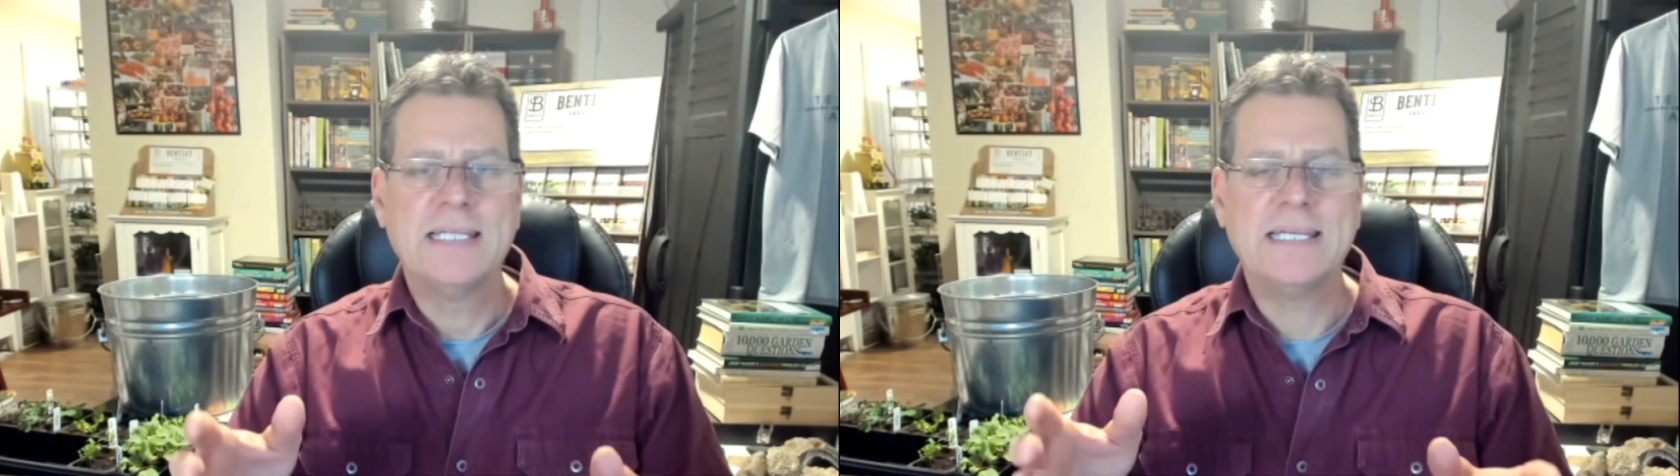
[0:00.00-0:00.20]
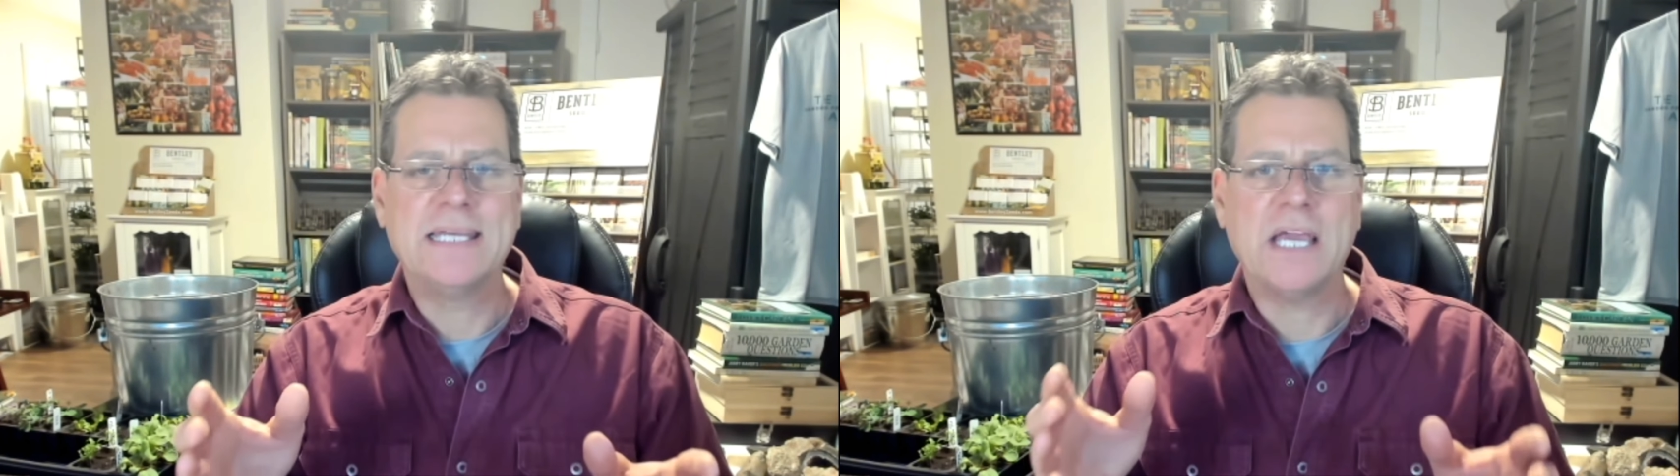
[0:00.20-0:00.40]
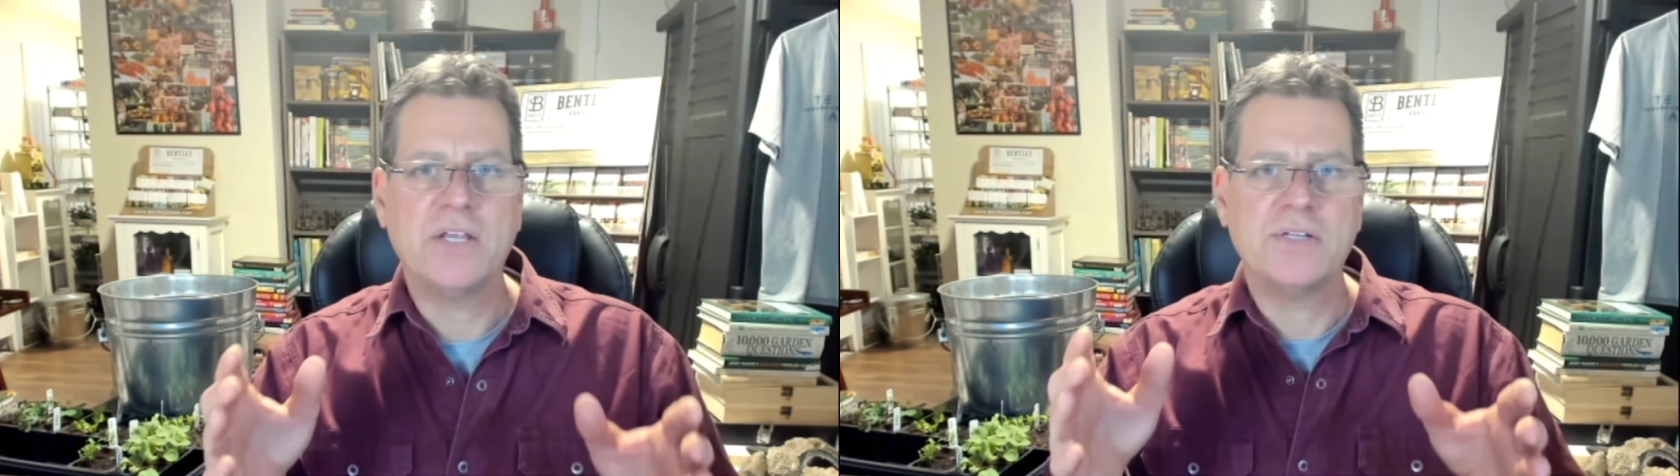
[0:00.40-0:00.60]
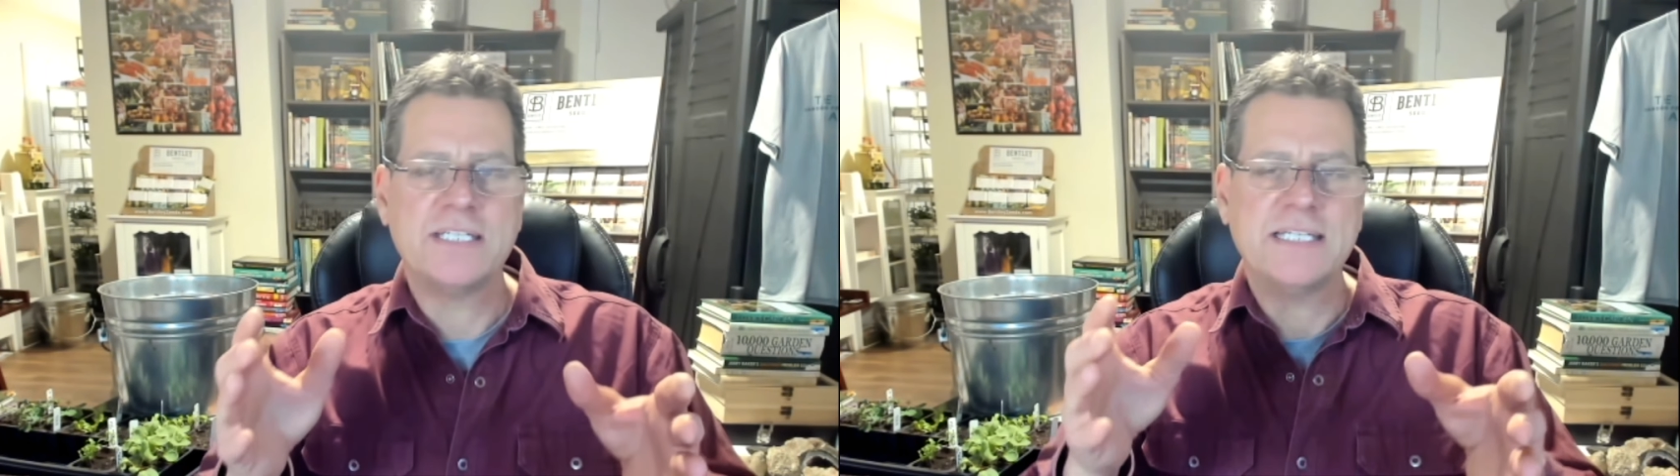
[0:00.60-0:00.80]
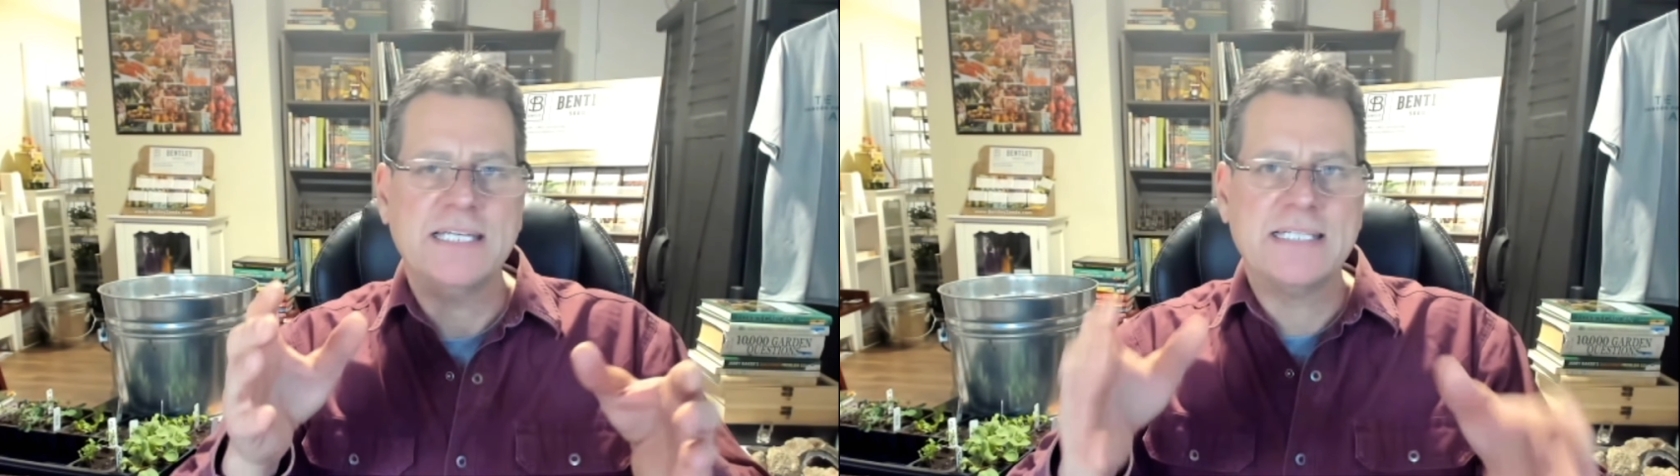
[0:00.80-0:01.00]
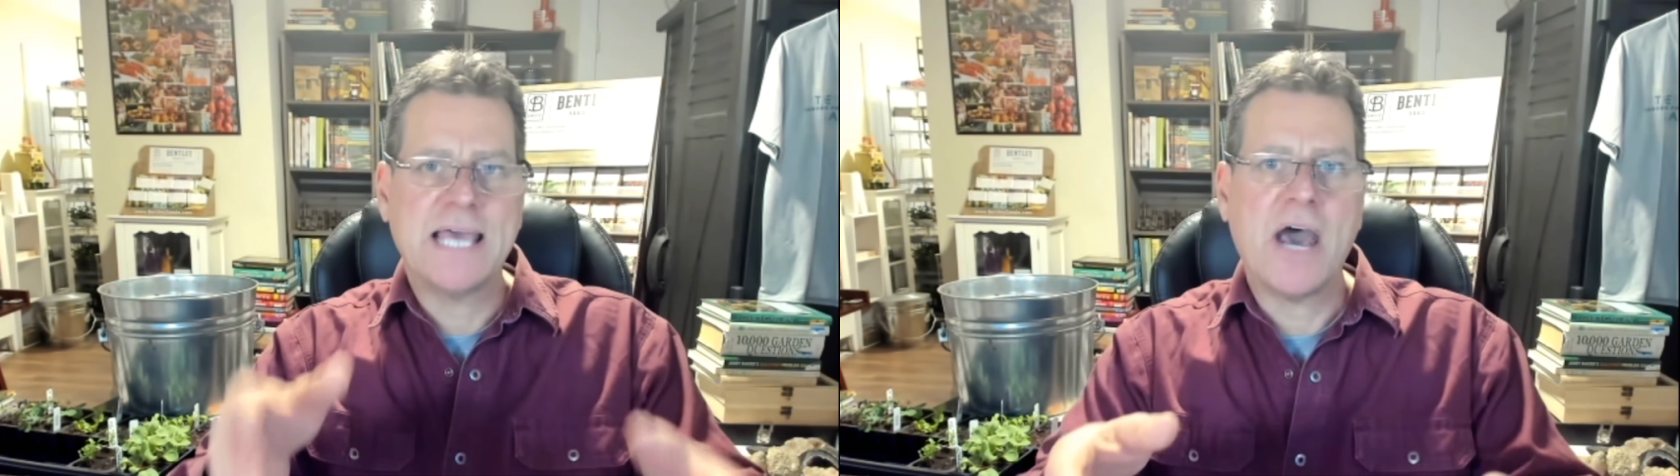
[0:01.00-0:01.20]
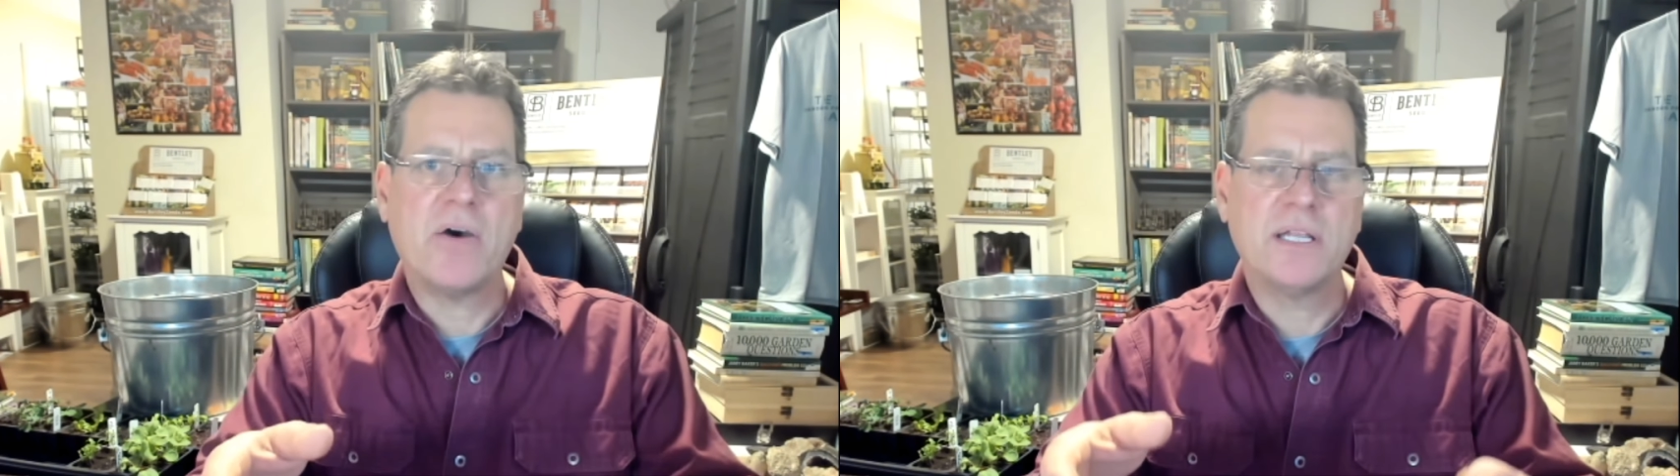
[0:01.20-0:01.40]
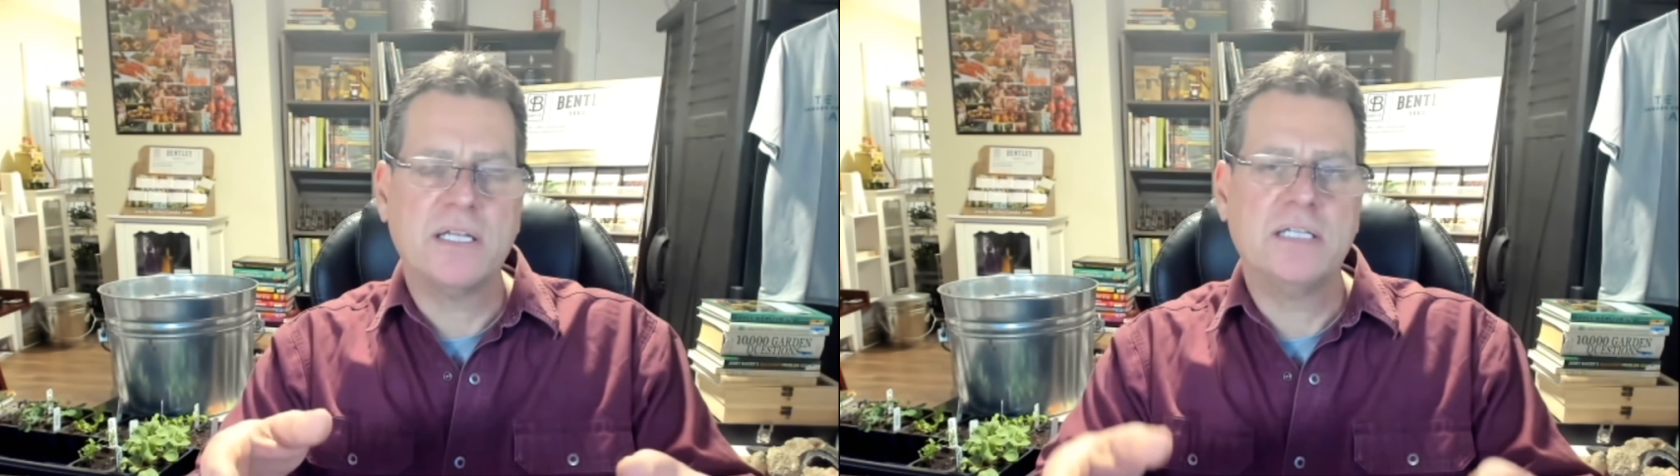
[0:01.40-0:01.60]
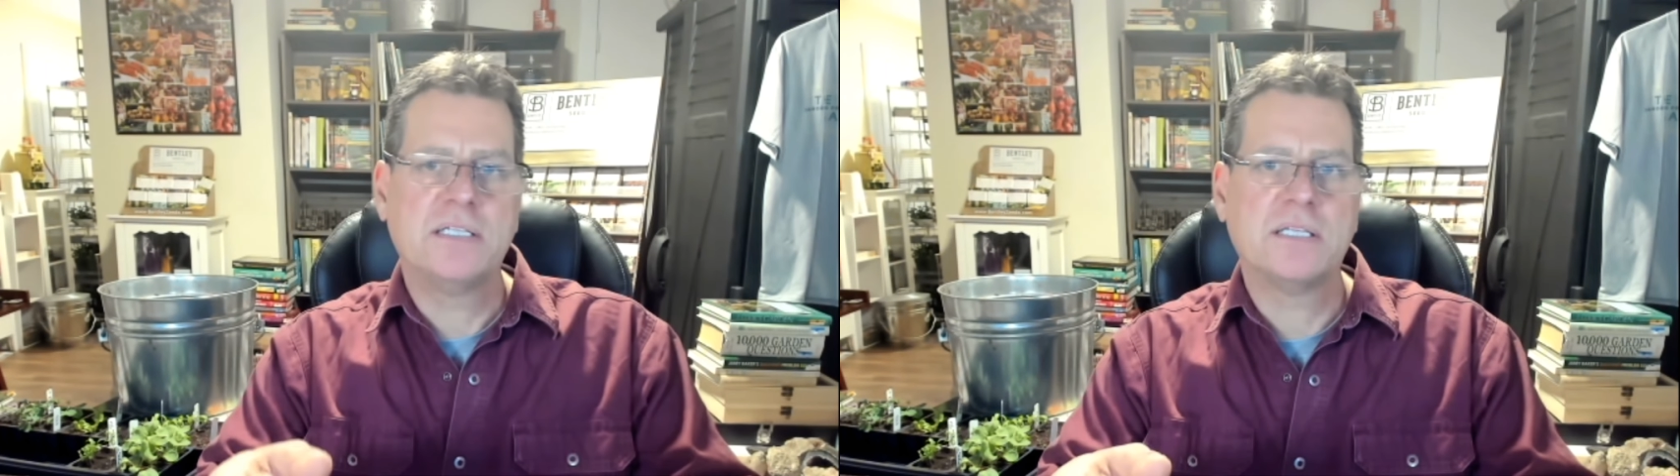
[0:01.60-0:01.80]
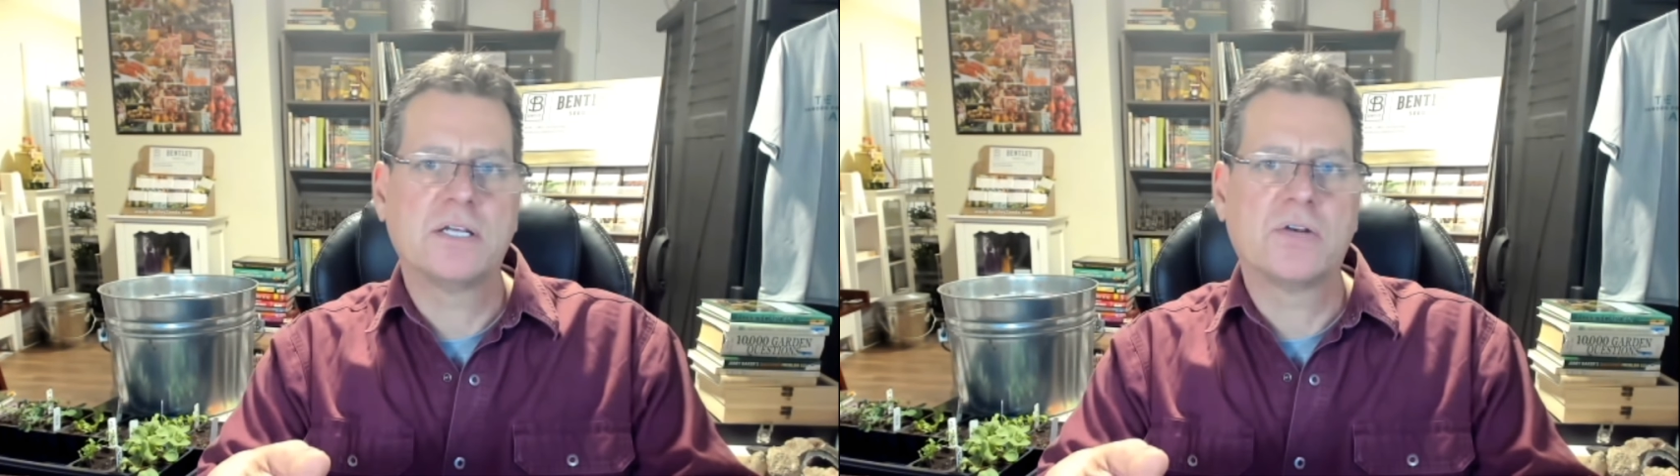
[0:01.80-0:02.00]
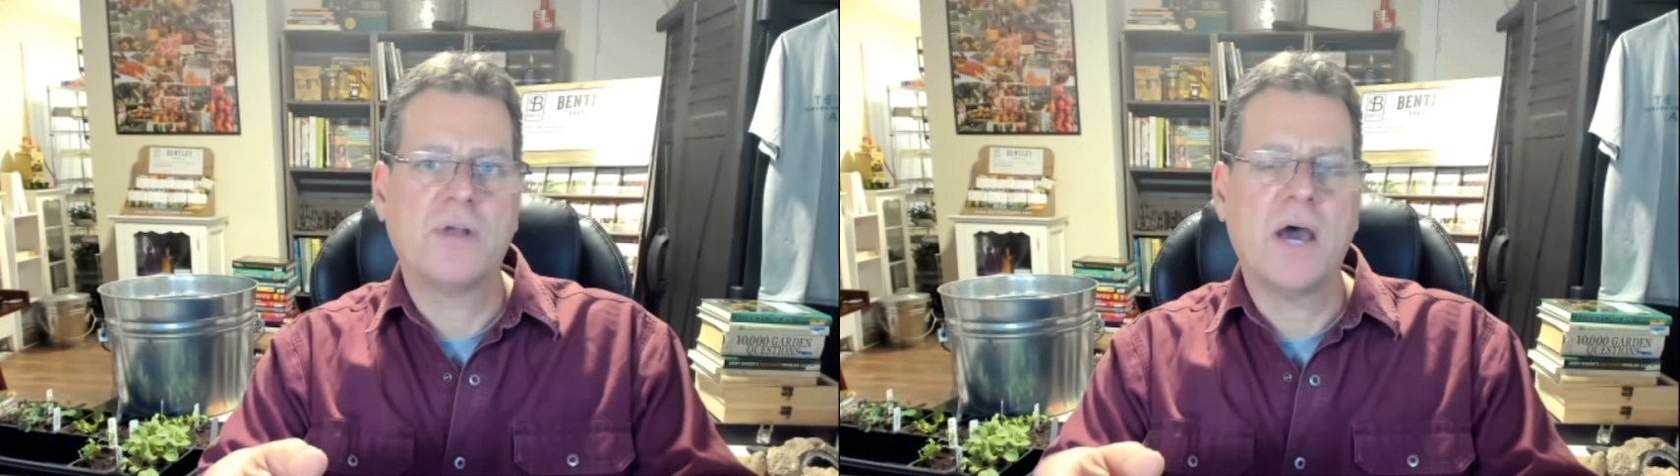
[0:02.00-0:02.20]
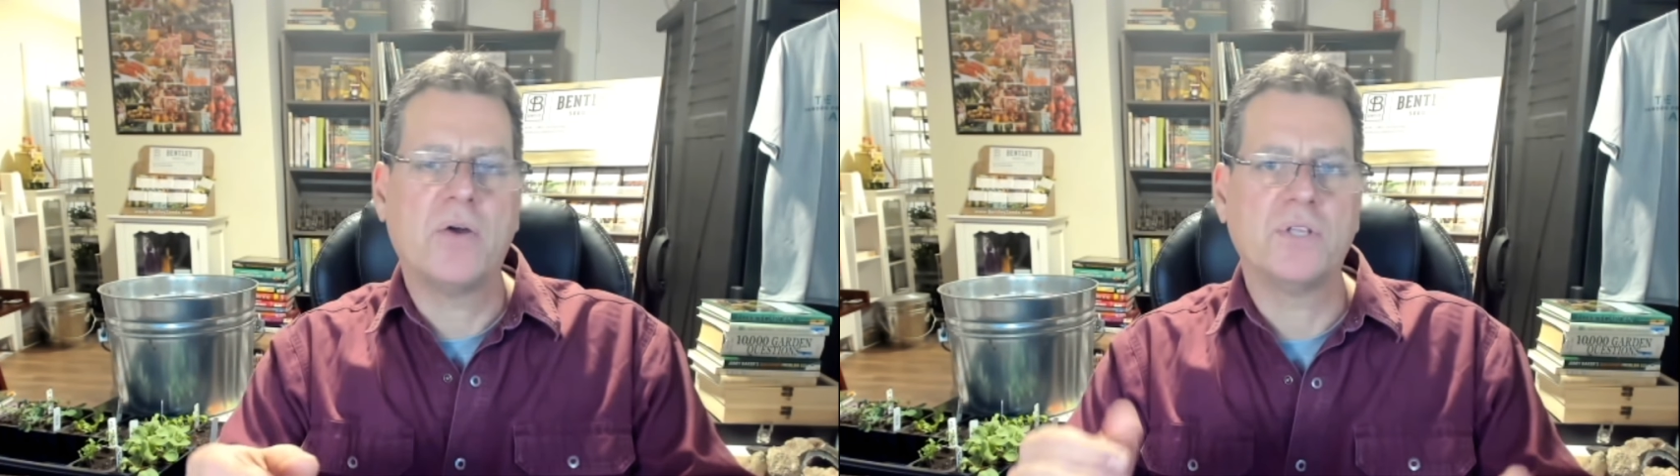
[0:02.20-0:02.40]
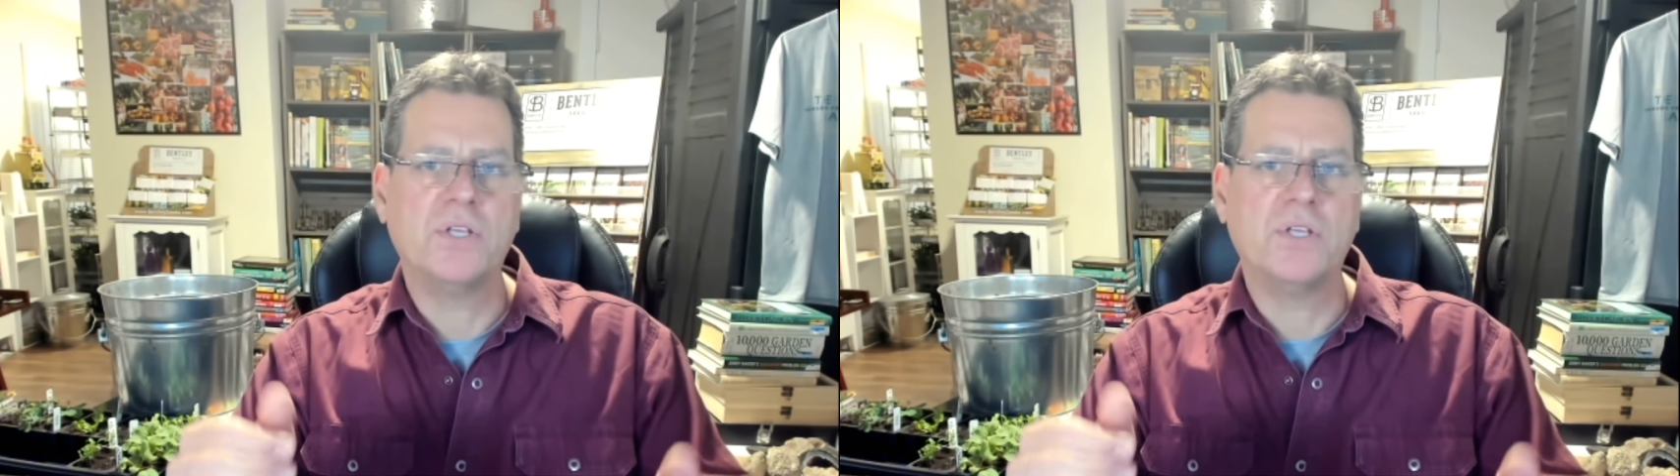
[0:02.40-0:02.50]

to get your seeds out and into the ground.